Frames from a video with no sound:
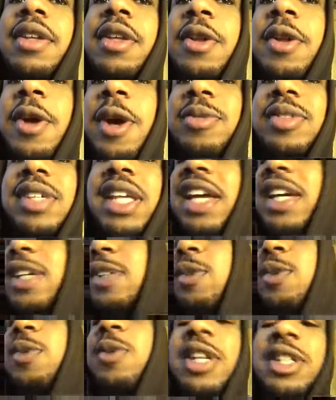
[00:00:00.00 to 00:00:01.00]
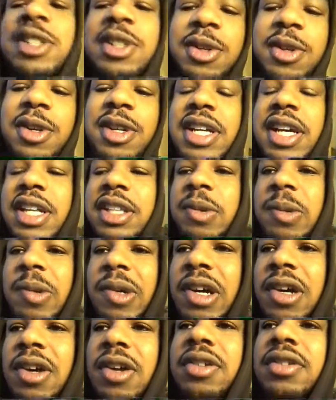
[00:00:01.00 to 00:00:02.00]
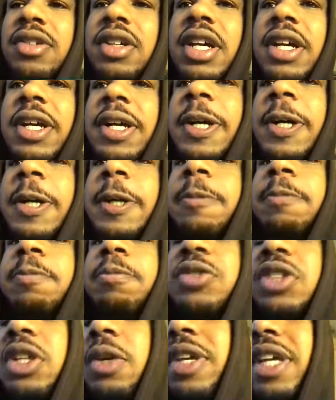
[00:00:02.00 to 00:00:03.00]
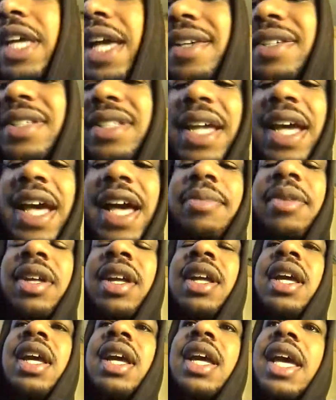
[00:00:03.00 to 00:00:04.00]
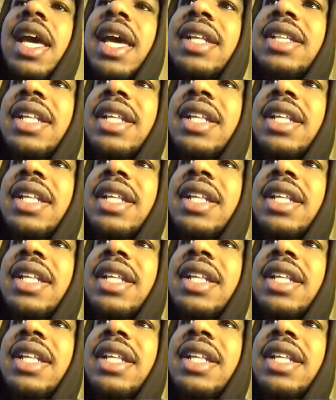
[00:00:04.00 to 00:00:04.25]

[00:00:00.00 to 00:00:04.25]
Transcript: you know what I'm saying, because we wasn't doing nothing wrong. So we got stopped. And